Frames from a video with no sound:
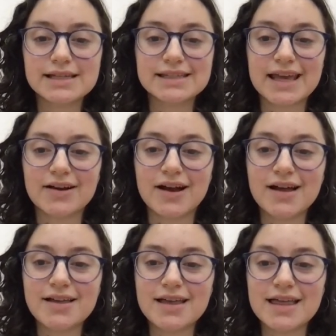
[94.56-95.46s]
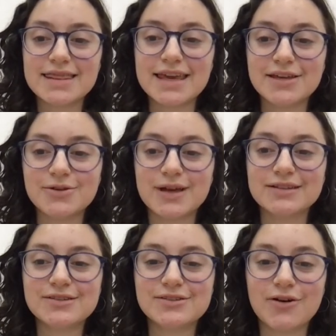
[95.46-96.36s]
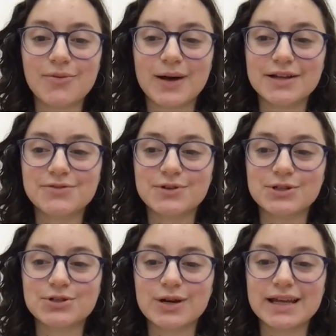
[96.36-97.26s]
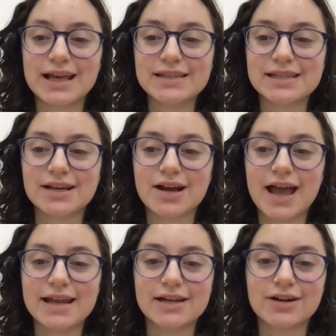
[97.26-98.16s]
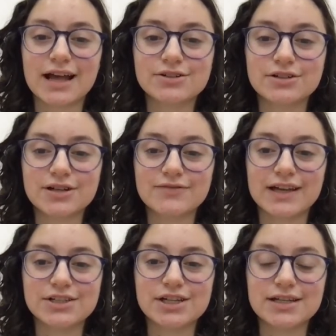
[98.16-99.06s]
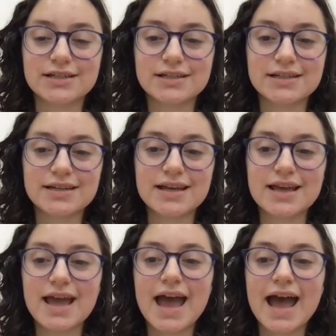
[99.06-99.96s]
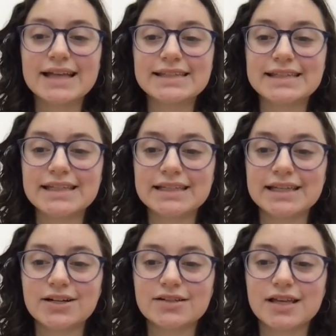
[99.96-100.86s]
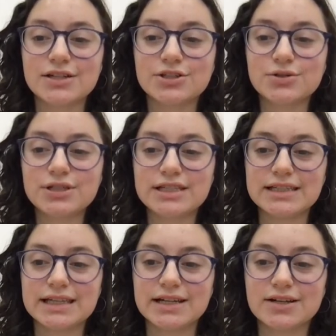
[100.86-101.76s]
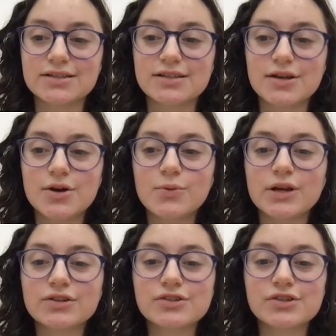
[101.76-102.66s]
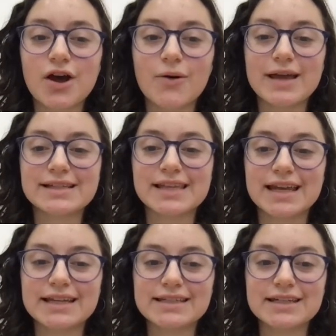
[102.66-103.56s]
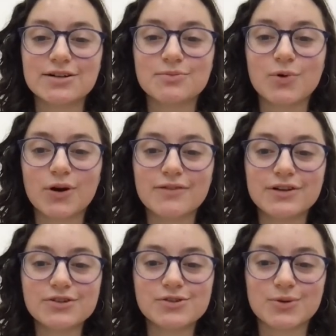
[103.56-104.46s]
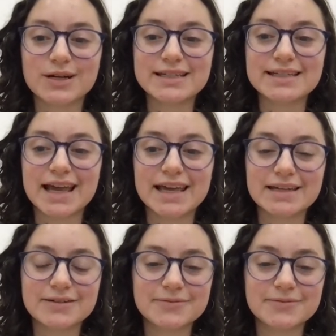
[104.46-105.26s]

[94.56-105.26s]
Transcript: Sarah, thank you again so much for joining us here at International Convention. As teen leaders and Jewish teen leaders, we are so excited to hear more of your story tonight.